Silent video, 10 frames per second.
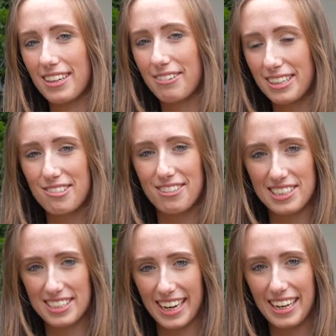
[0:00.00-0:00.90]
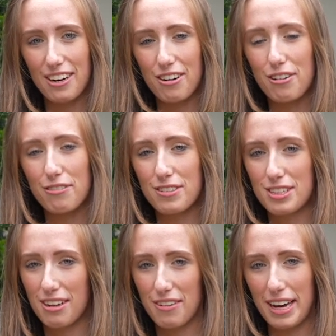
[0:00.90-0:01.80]
a quick tour today of the
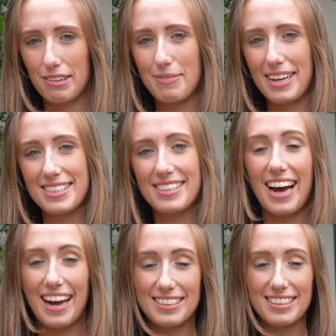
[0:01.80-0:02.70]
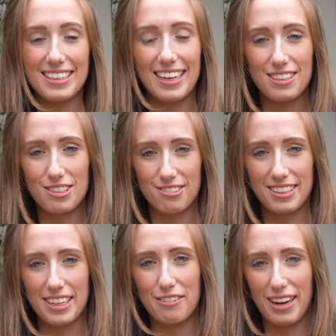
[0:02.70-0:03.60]
School of Veterinary Medicine and the
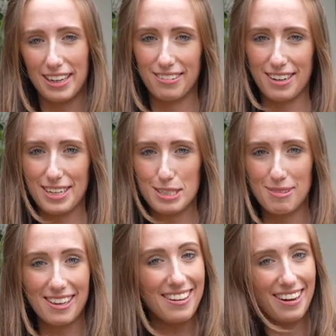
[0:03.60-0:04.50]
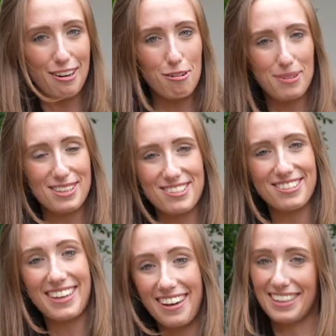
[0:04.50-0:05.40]
adjoining veterinary hospital. I hope you
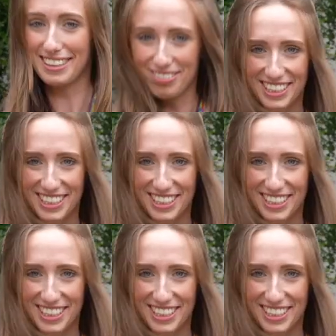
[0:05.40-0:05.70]
enjoy. Let's go